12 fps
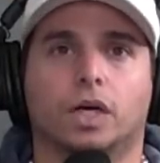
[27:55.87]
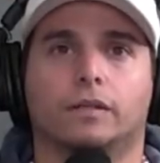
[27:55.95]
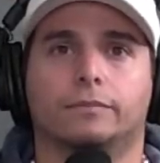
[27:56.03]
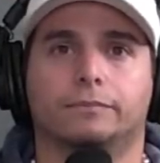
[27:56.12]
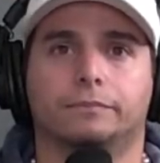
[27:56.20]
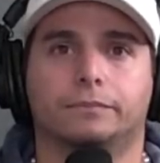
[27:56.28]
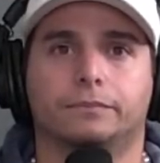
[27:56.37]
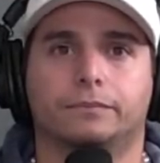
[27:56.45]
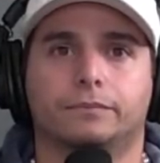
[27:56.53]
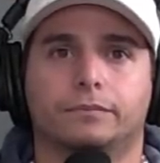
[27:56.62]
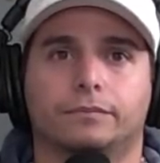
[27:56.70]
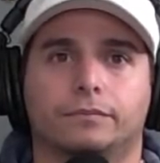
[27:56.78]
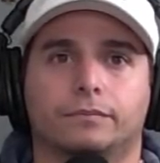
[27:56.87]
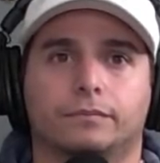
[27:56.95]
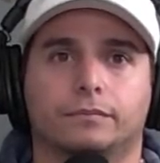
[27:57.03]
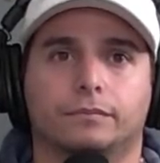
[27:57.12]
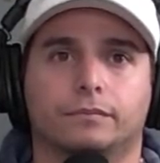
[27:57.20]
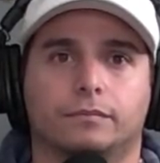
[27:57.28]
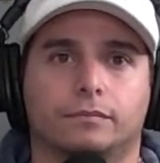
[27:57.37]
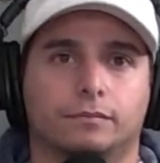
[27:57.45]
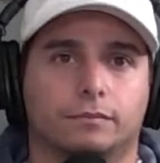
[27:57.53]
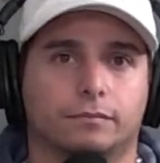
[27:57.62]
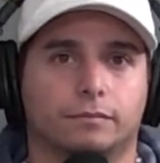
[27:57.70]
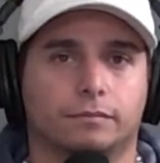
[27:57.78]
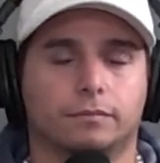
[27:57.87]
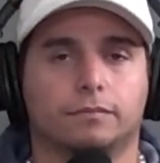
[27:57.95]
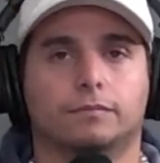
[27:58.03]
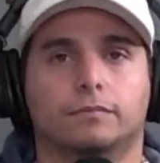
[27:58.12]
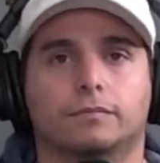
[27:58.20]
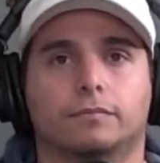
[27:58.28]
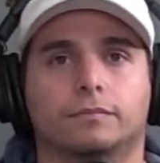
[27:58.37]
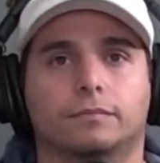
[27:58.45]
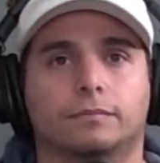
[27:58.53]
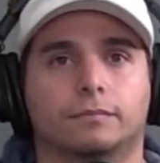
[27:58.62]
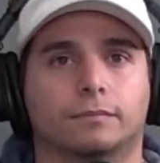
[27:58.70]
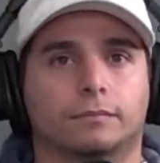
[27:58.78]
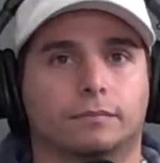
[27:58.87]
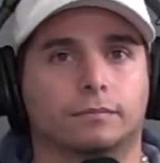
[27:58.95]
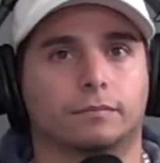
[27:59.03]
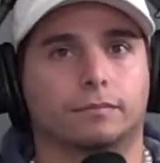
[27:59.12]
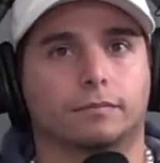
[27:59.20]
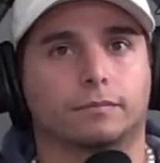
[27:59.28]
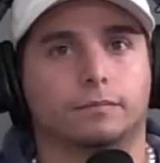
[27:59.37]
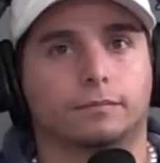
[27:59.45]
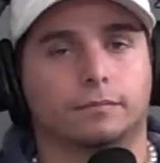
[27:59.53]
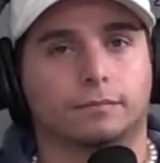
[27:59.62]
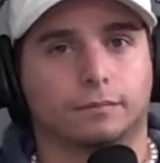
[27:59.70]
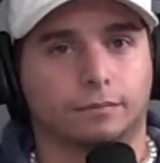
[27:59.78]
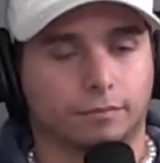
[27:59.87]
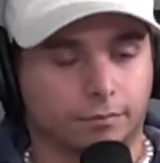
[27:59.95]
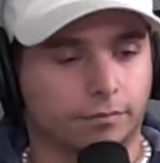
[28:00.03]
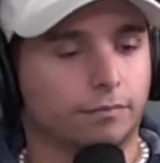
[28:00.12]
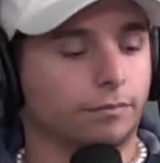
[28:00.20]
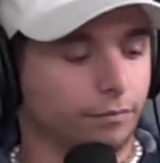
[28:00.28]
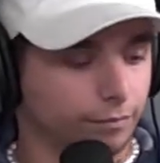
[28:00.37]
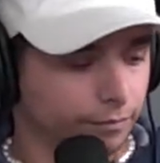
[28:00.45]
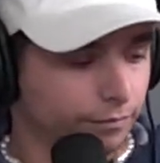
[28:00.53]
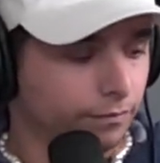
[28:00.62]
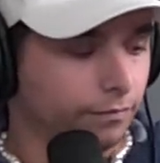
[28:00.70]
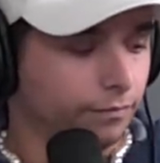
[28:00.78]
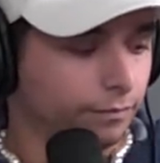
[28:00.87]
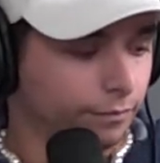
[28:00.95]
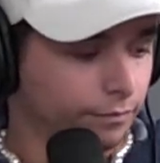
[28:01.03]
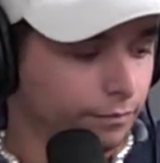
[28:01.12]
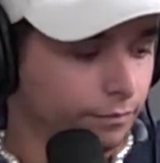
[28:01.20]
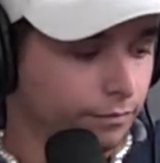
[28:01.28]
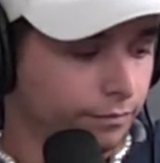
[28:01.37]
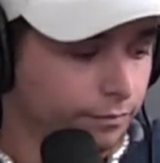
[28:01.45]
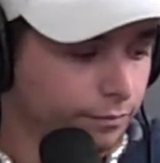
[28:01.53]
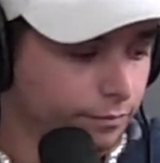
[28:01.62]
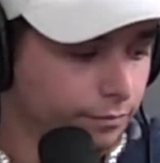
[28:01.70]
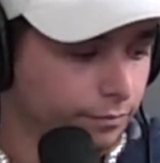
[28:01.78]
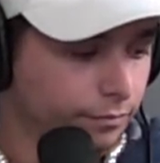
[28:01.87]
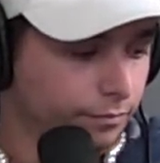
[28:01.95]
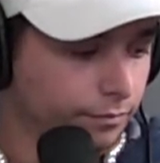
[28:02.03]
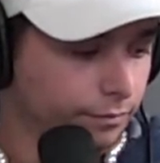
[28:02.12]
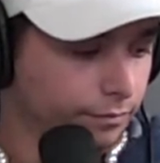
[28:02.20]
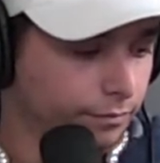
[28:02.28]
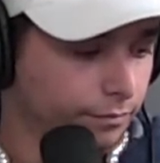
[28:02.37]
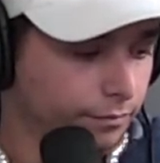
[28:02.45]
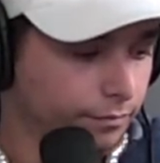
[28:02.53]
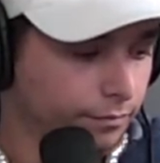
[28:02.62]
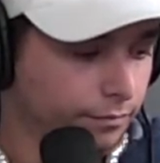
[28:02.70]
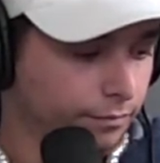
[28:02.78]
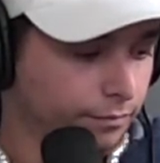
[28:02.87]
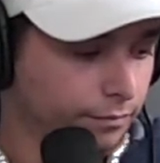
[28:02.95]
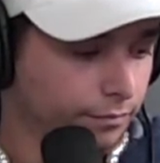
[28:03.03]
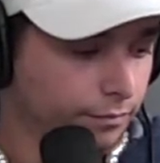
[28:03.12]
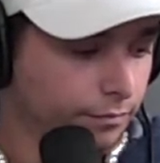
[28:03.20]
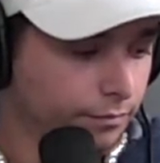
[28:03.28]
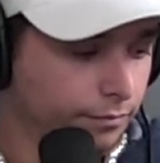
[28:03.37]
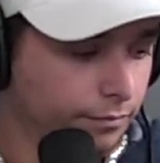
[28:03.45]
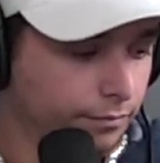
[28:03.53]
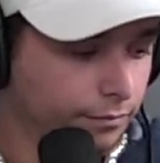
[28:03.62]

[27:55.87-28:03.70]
No words are spoken by the person on screen.